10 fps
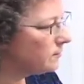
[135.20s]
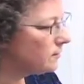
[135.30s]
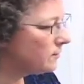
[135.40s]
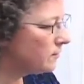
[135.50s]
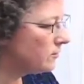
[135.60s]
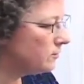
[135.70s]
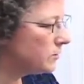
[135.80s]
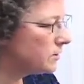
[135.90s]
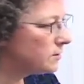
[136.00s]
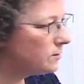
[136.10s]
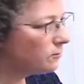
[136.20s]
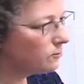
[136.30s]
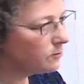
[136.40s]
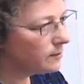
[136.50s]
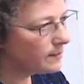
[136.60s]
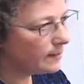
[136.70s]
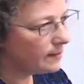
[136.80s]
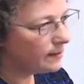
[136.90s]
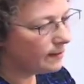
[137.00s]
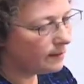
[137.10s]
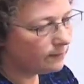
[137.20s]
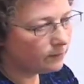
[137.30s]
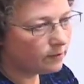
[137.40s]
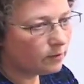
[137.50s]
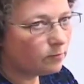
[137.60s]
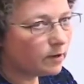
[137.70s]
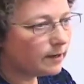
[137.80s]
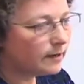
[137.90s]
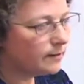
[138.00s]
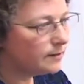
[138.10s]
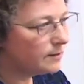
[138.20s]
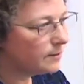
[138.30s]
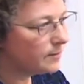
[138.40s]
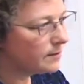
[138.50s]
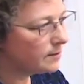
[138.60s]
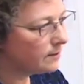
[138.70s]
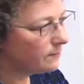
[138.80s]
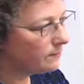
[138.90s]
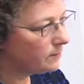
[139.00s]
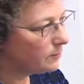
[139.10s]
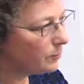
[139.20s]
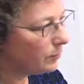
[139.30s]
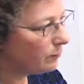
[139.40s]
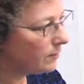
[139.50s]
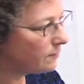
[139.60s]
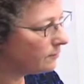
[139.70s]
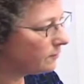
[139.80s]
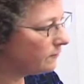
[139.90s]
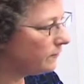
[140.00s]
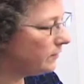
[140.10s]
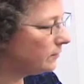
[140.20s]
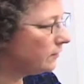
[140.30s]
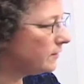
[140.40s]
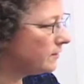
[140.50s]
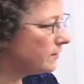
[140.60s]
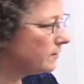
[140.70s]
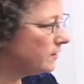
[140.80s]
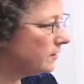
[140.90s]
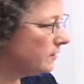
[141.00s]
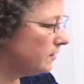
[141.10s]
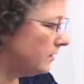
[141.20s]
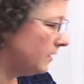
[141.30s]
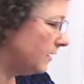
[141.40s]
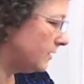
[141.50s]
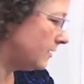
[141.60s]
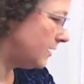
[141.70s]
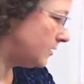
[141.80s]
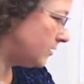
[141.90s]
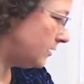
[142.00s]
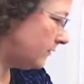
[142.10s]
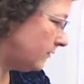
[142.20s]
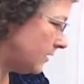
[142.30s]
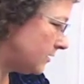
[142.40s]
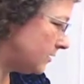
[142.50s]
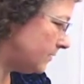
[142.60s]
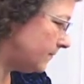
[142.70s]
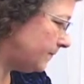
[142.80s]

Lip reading: So I'm just going to hold his head for a little while and get myself to the point where I start to feel his extension and flexion.